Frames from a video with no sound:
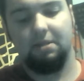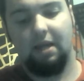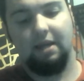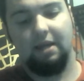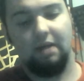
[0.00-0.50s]

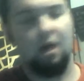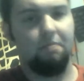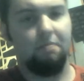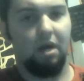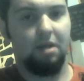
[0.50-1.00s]
is a
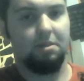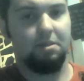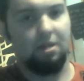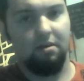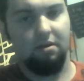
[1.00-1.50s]

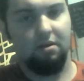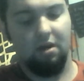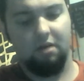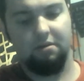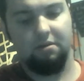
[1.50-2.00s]
non-biased,
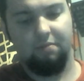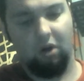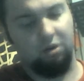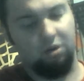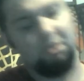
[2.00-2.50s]

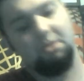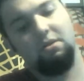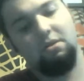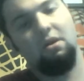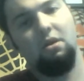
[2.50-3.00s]

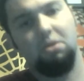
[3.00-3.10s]
non-partisan